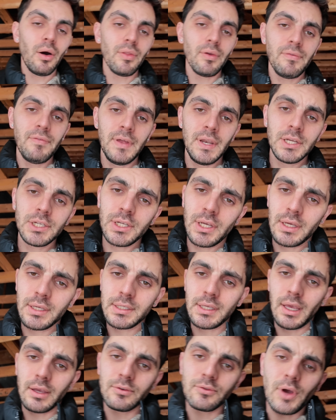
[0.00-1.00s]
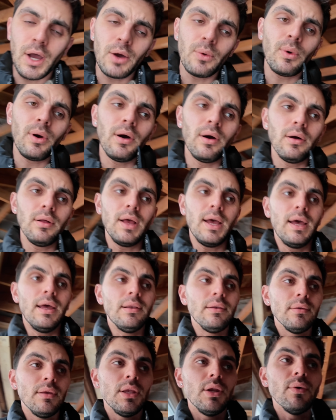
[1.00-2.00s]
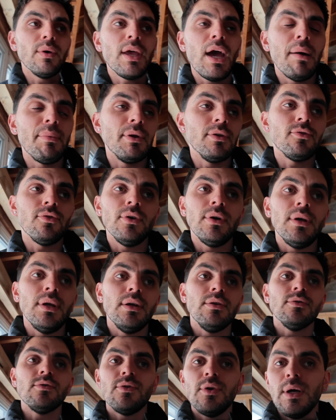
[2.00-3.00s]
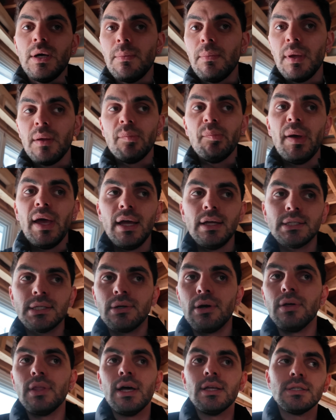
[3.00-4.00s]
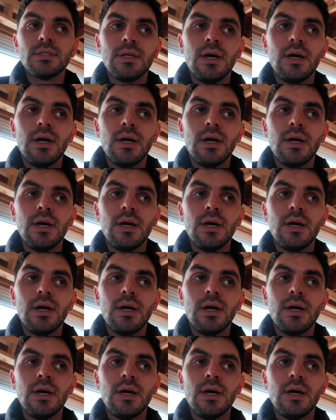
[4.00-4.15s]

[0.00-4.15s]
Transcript: All the finishings like drywall and cabinetry and trim and paint and all that